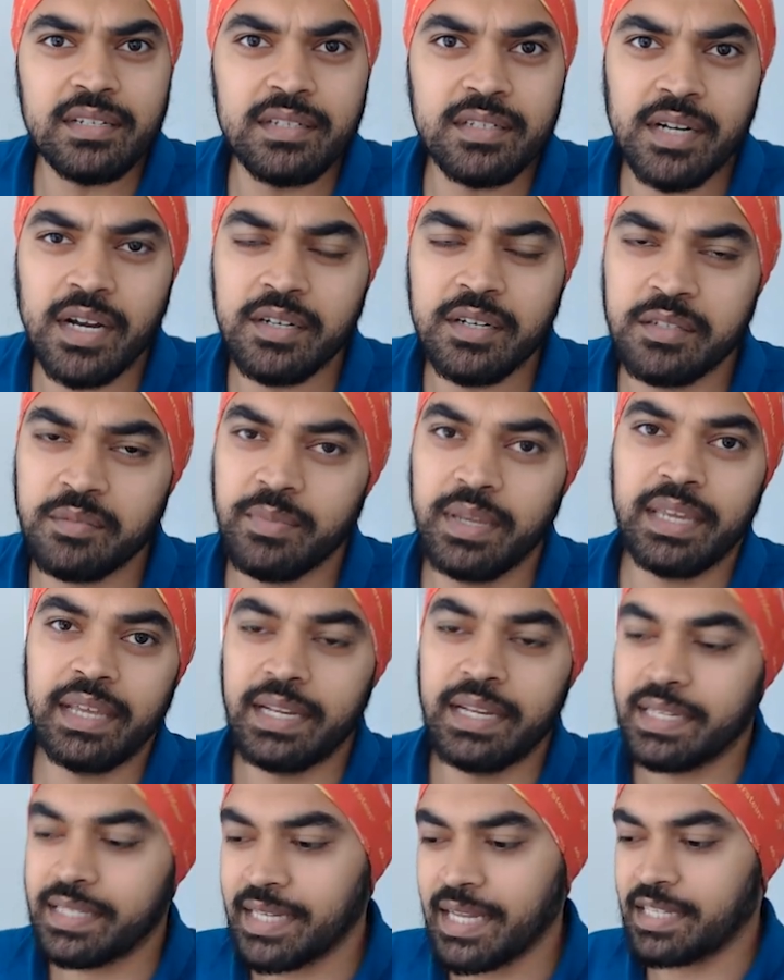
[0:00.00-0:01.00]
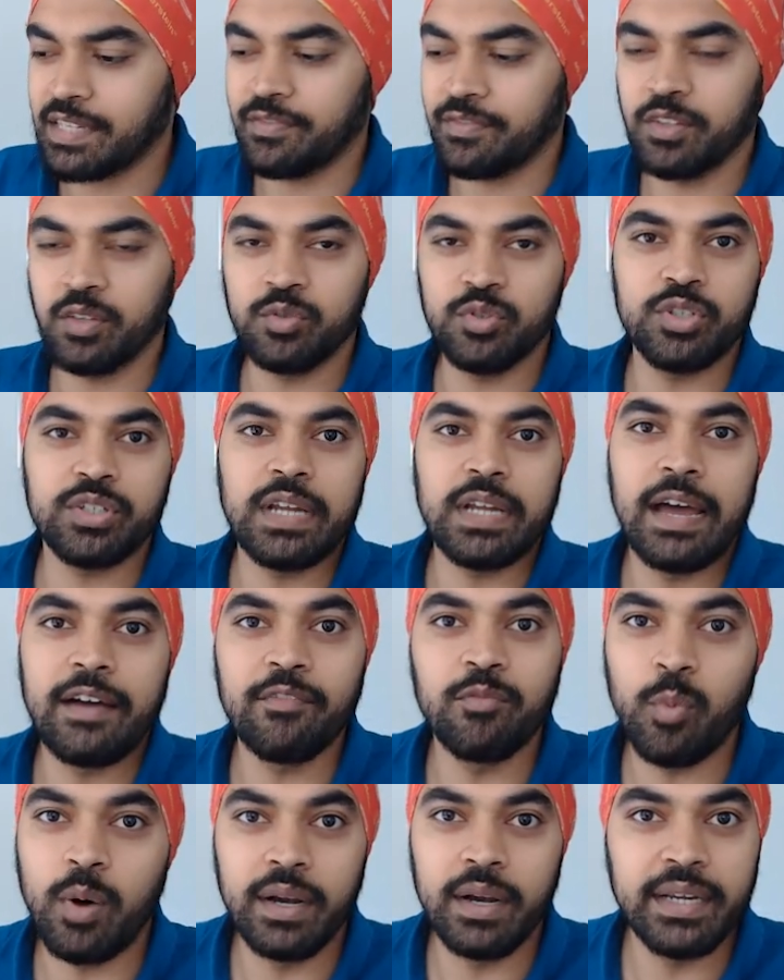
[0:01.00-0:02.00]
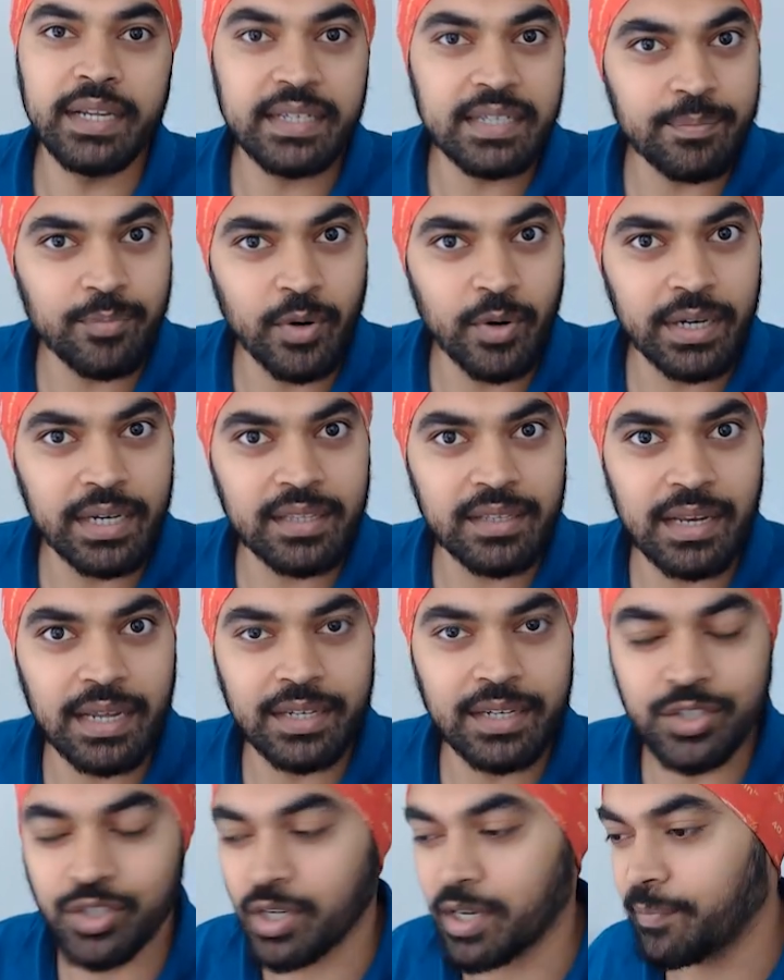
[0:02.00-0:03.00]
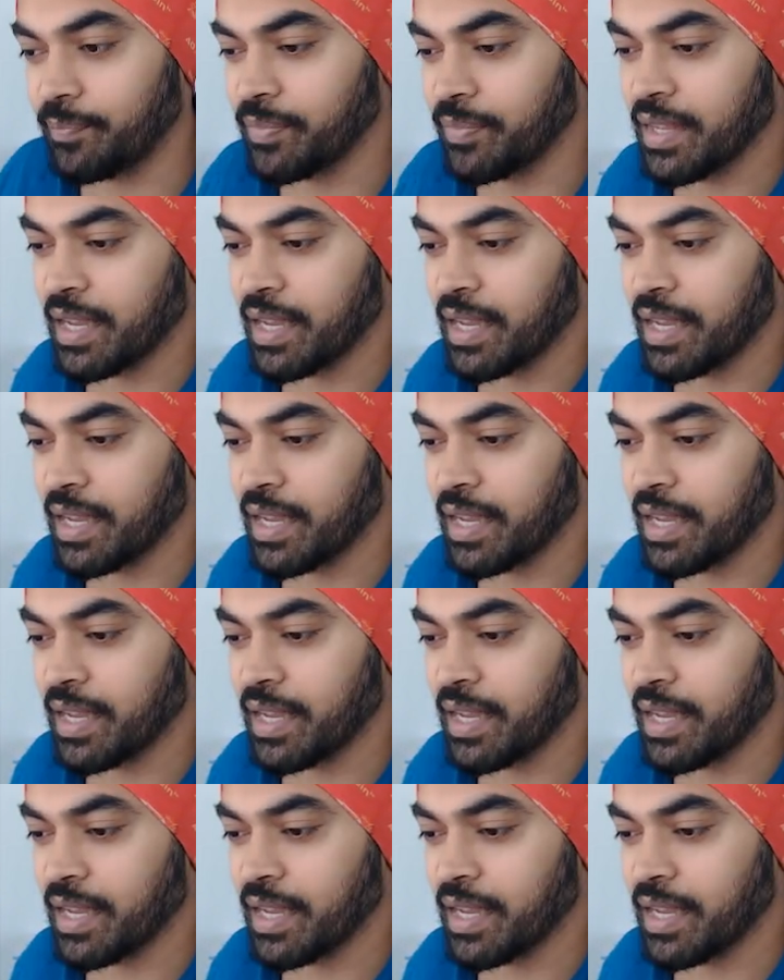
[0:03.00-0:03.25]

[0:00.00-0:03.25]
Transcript: start to make any sense if you just have one data point in the line chart.